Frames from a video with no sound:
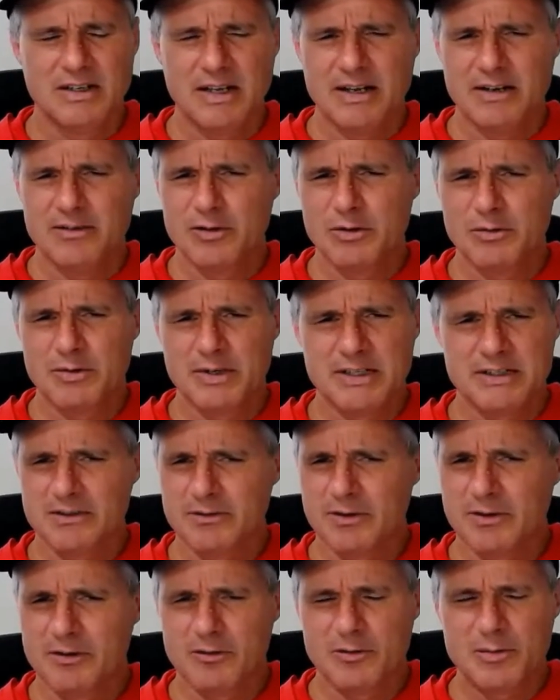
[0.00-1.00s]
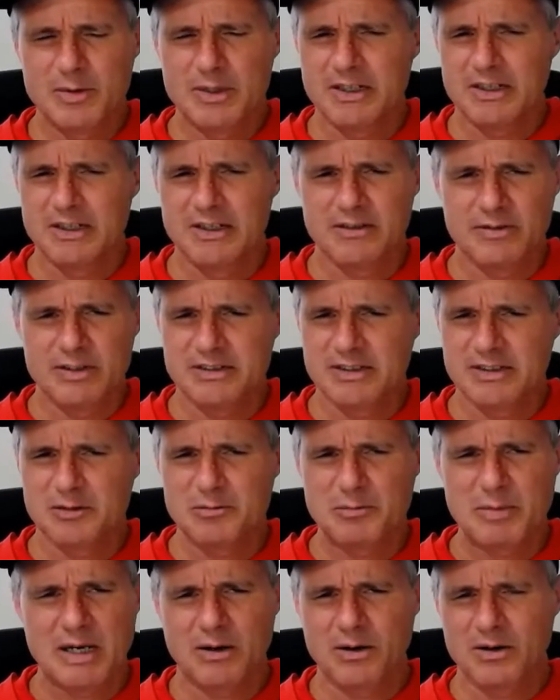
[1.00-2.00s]
Every race I've ever been in, if it says
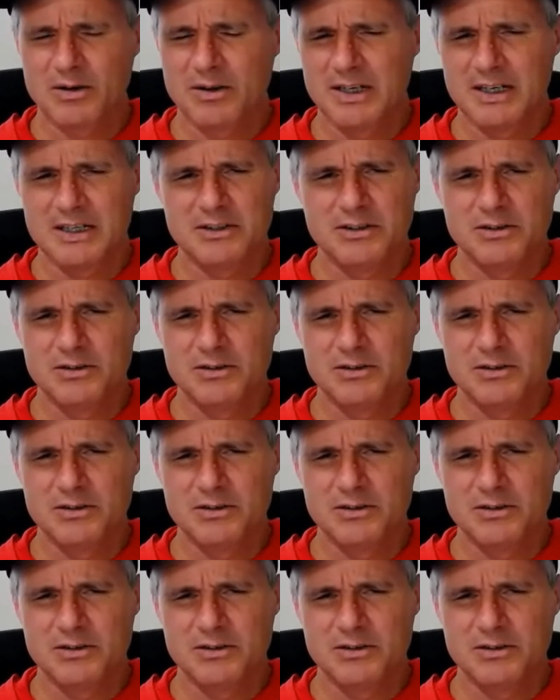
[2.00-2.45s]
Powerline,